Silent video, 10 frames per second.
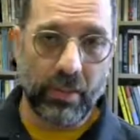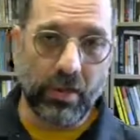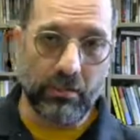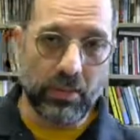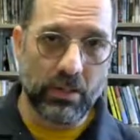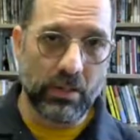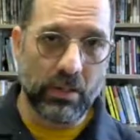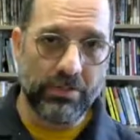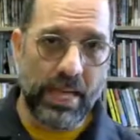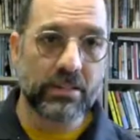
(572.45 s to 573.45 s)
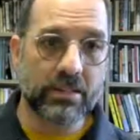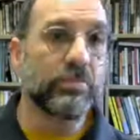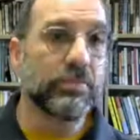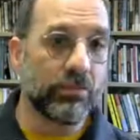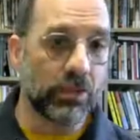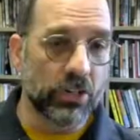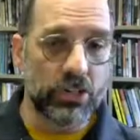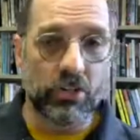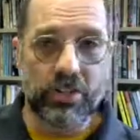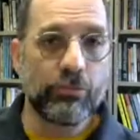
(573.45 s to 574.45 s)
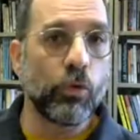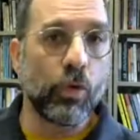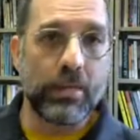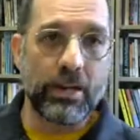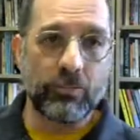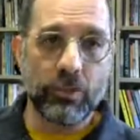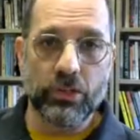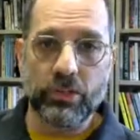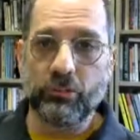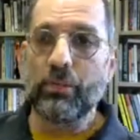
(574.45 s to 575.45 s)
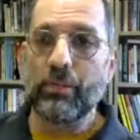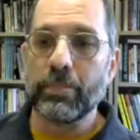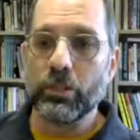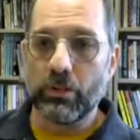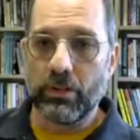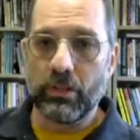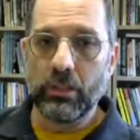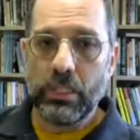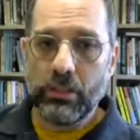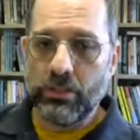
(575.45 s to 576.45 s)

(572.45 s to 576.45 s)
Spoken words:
that accepted version or that formatted version from the journal.